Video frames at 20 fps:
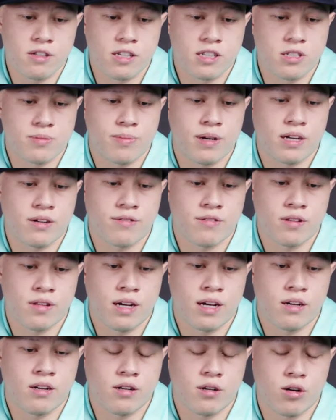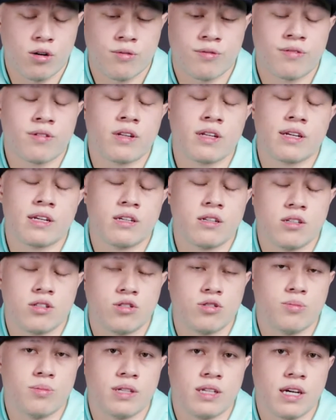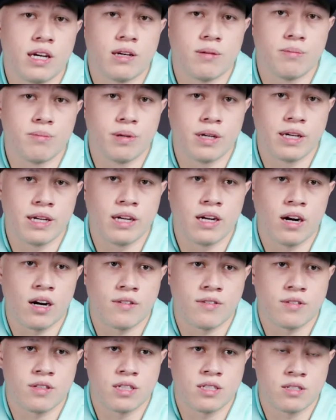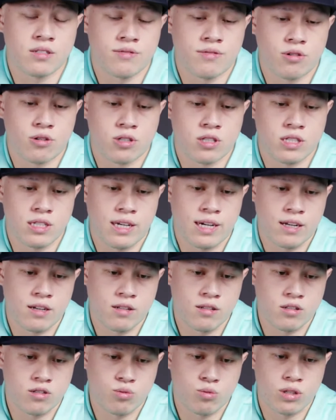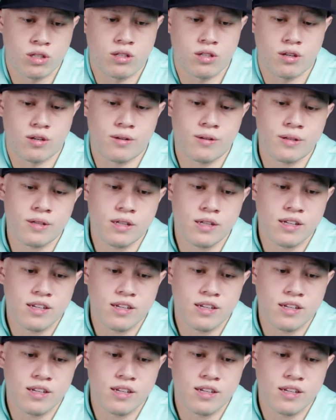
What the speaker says: Expect for that, hopefully, to be a big offseason for Seattle this winter.